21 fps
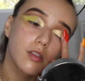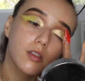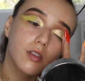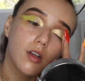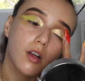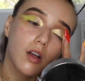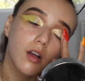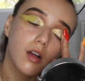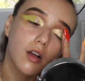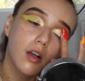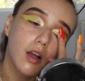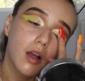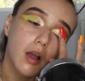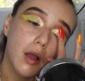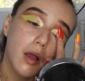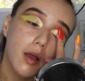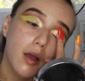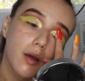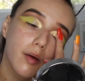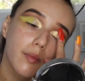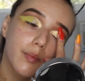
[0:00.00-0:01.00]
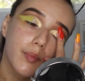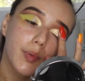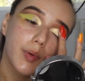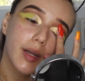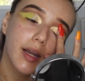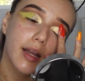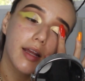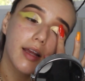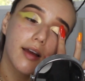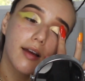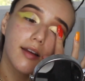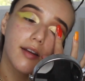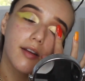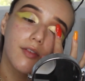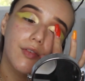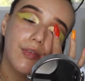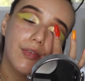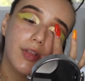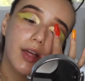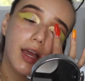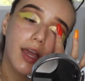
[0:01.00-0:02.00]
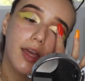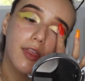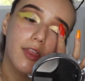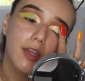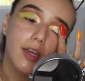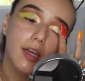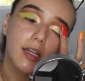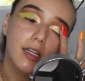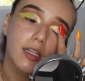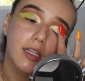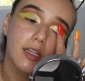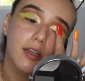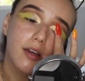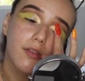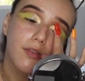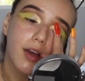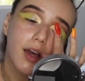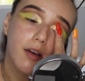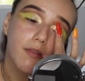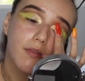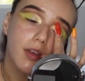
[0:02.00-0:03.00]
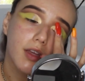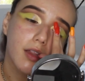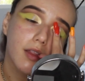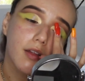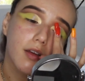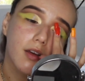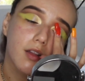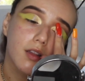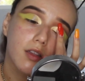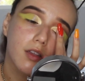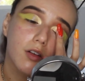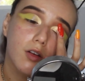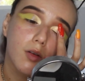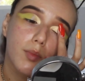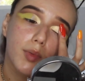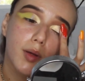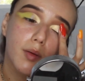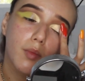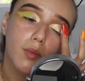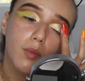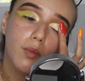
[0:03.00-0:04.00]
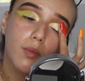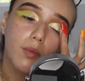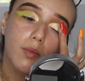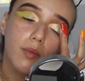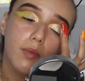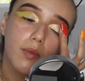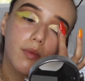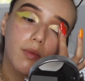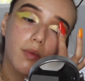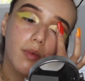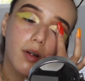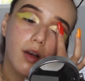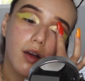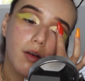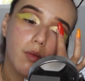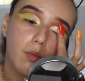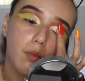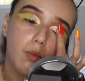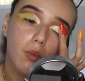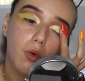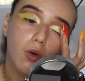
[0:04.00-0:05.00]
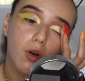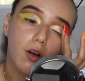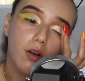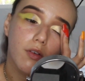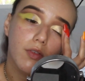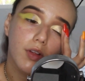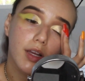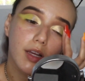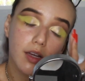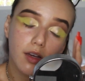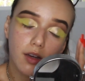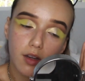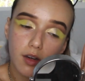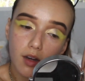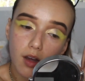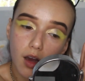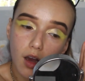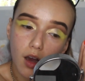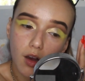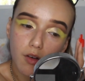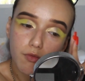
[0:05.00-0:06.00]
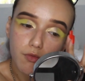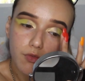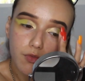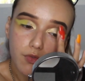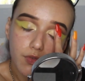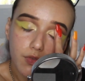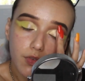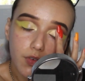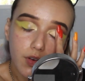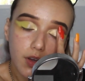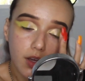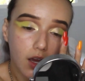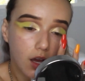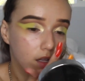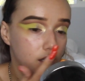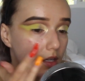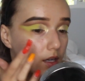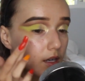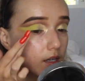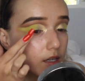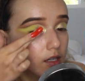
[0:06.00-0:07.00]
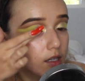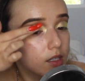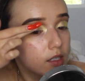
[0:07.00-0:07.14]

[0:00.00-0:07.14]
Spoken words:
strong, but I kind of like the idea of having like a little bit more of like a color.